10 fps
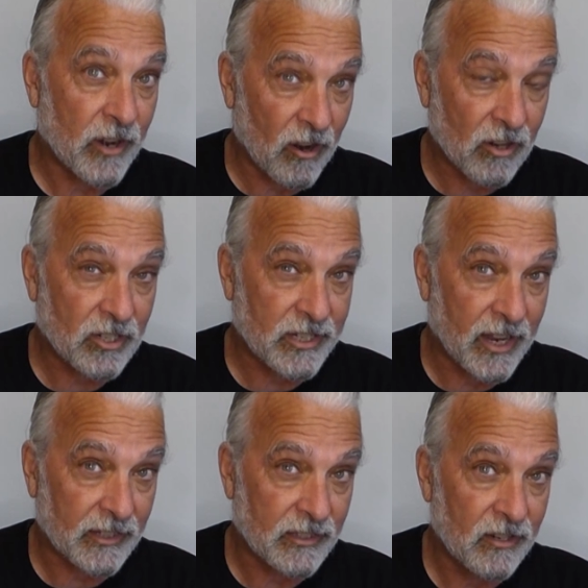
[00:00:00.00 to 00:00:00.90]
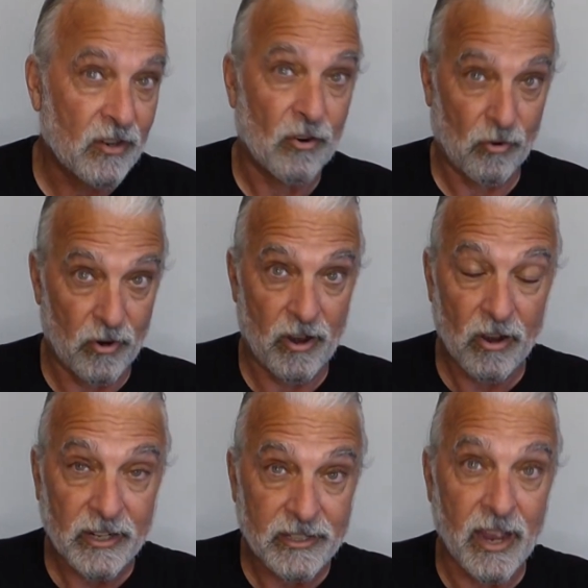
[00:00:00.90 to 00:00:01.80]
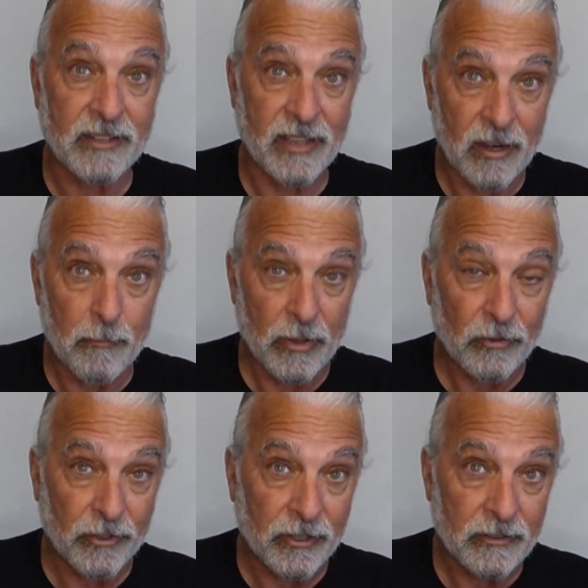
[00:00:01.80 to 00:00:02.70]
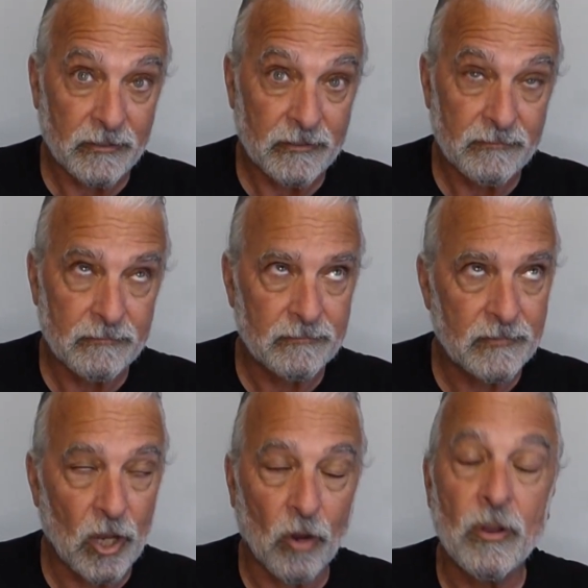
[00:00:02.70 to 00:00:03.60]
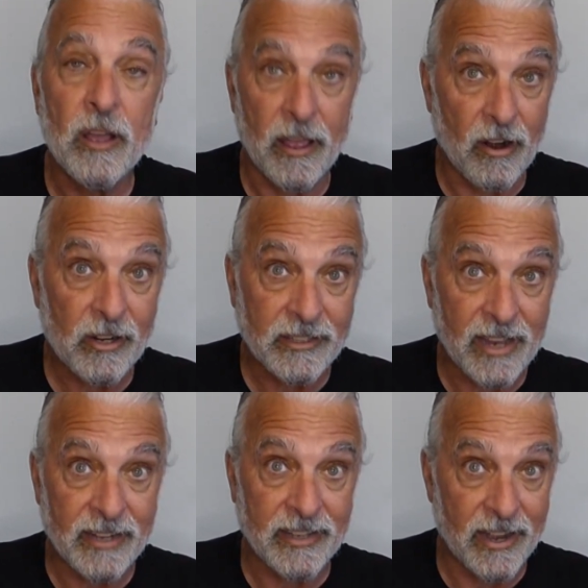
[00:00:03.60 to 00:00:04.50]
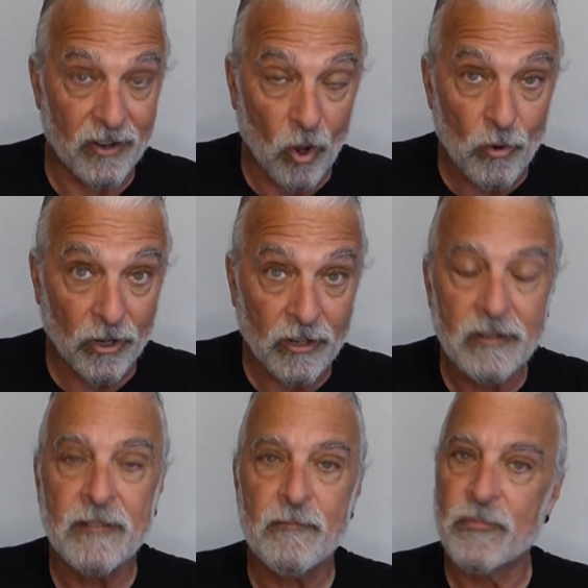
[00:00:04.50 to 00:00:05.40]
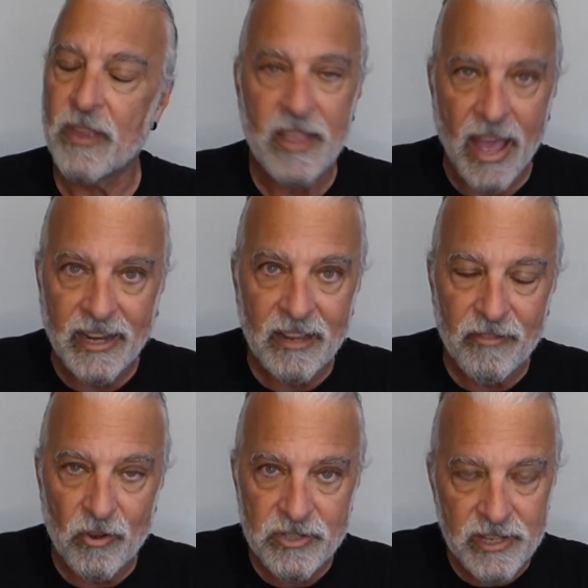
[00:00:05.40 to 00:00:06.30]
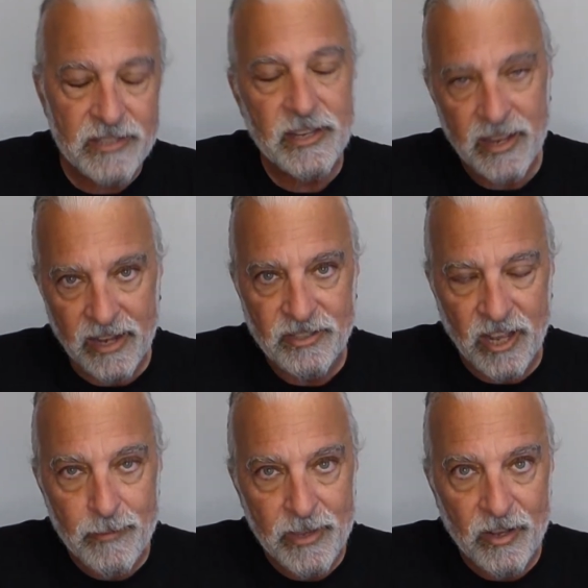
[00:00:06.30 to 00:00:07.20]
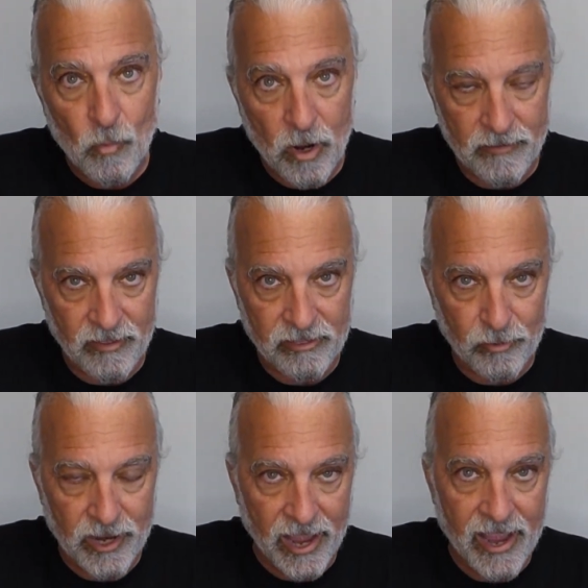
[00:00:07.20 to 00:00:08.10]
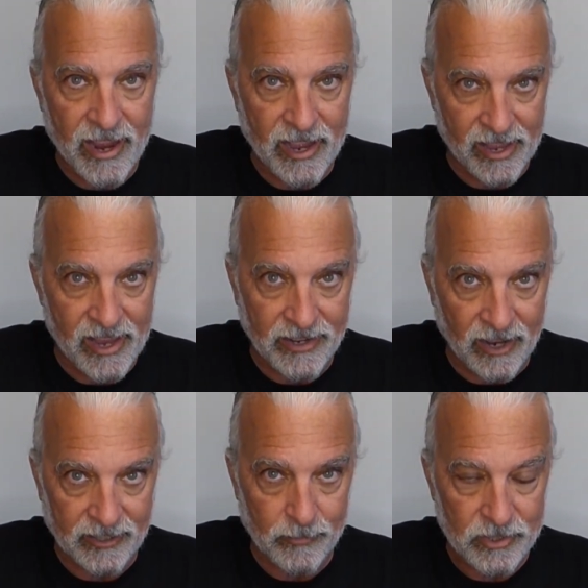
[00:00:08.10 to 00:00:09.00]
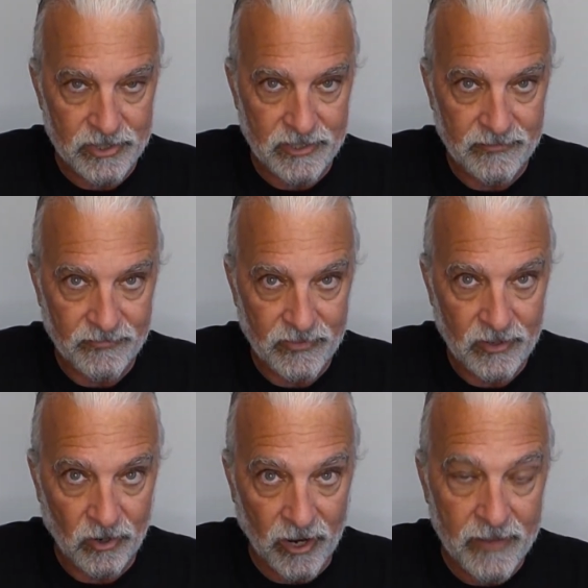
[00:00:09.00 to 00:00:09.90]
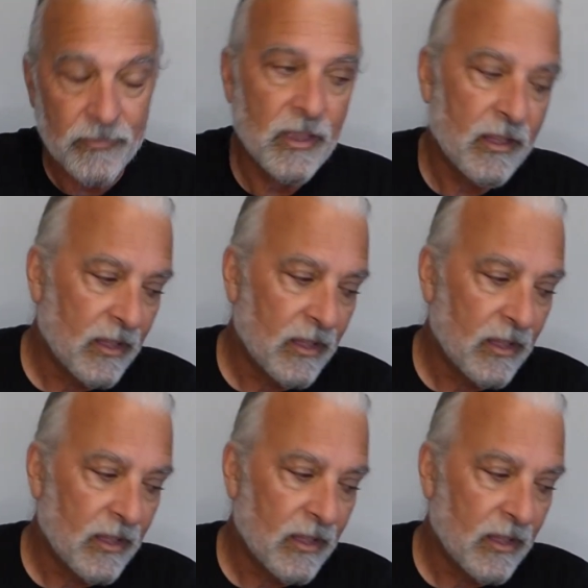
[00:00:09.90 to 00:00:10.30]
and an architect, or an architect and a builder, no, an architect and an owner, any of those things, it's going to be in one of the 3 AIA documents. Alright?